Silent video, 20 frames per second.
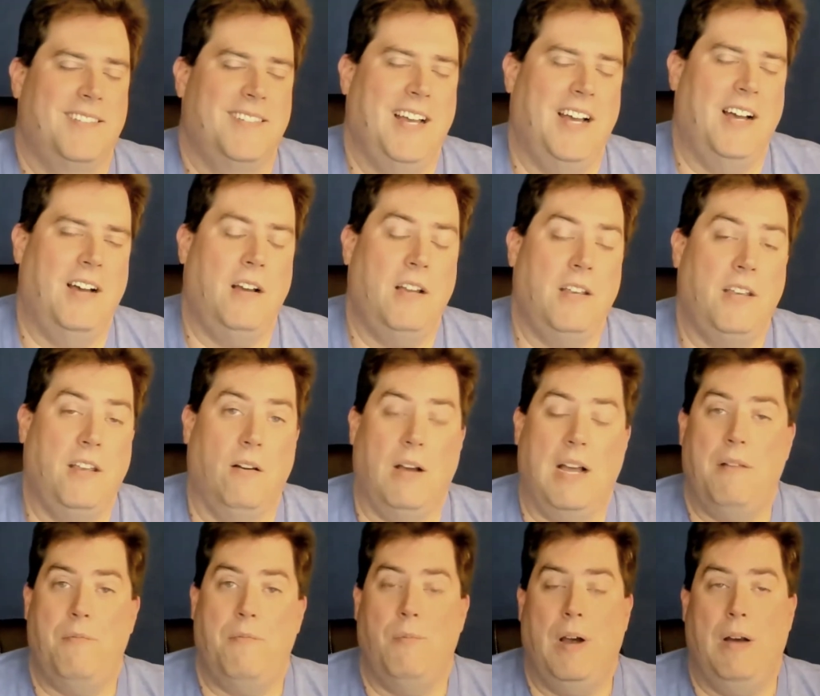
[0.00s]

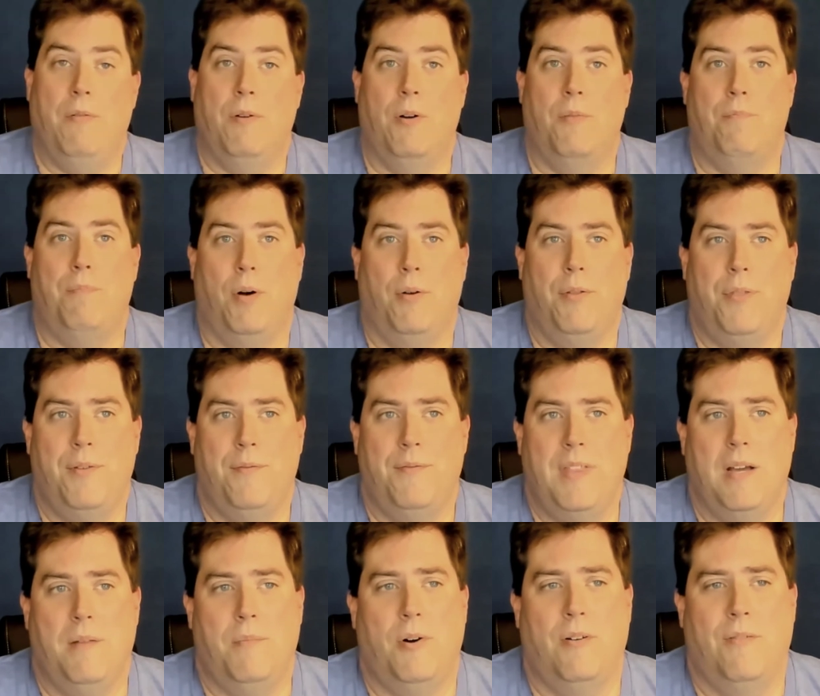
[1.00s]
I wrote both of
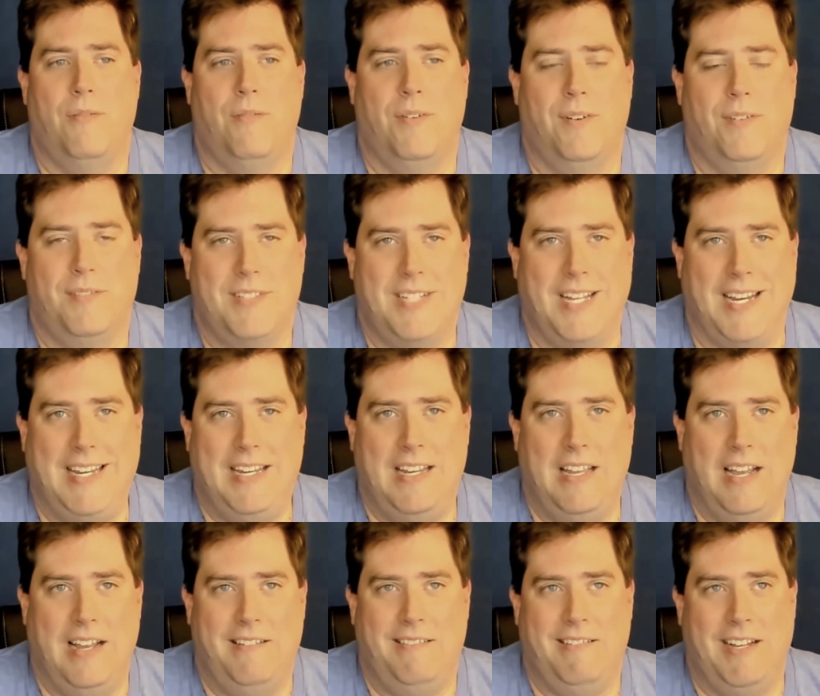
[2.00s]
them
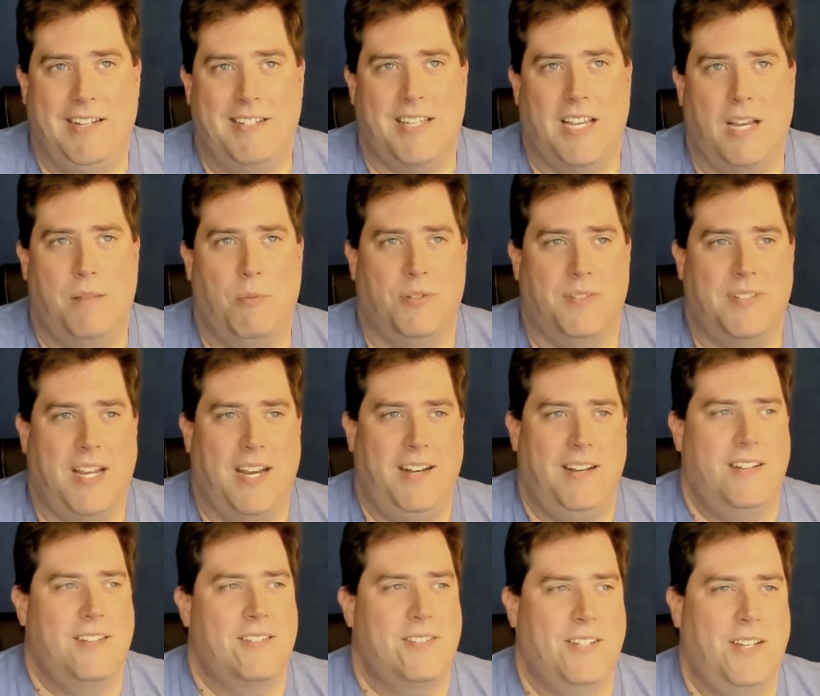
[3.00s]

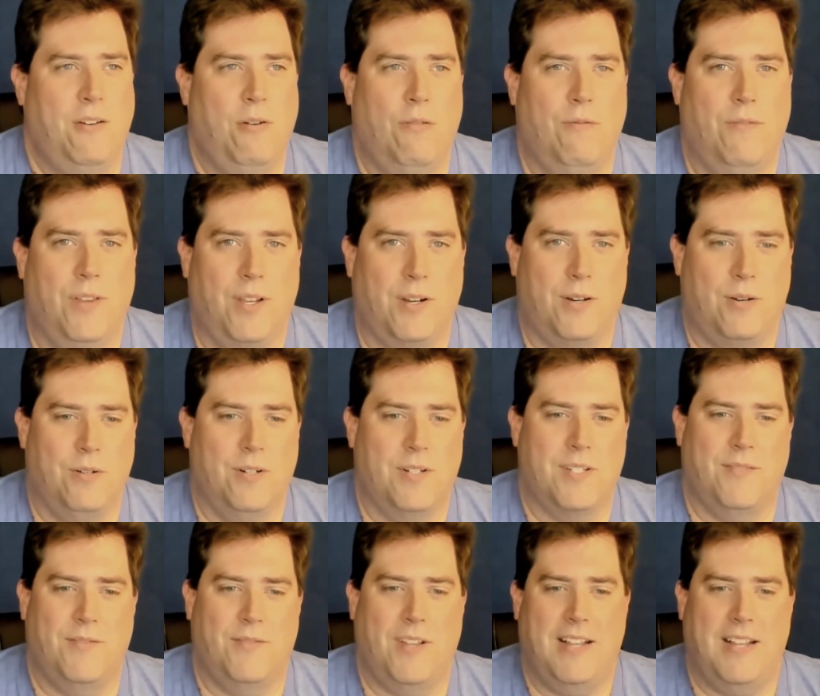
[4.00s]
simultaneously over the
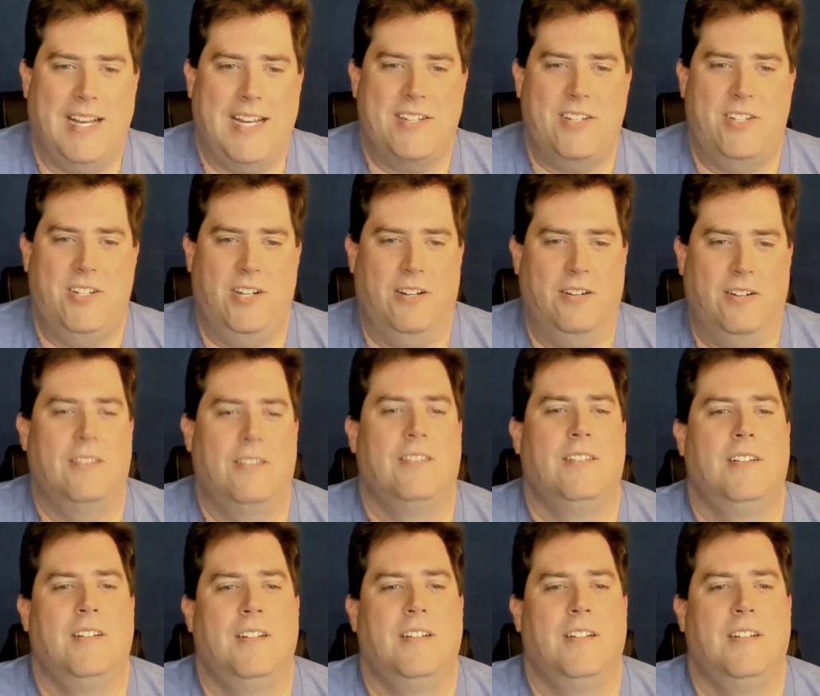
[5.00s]
course of the last year.